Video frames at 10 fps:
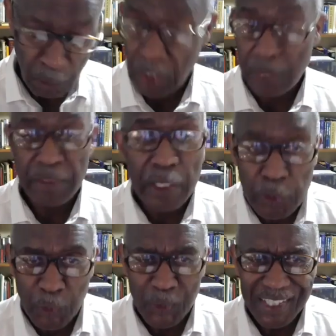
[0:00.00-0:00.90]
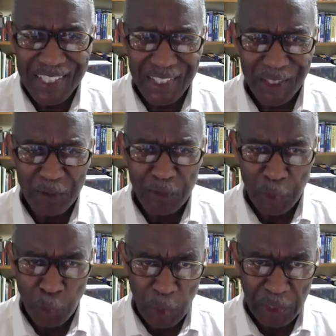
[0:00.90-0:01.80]
want to thank you,
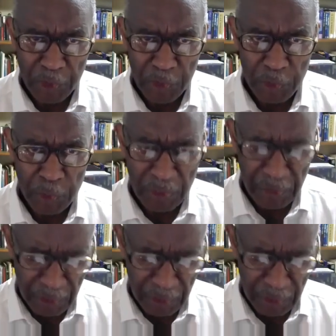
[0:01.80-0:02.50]
for the work that you do. I think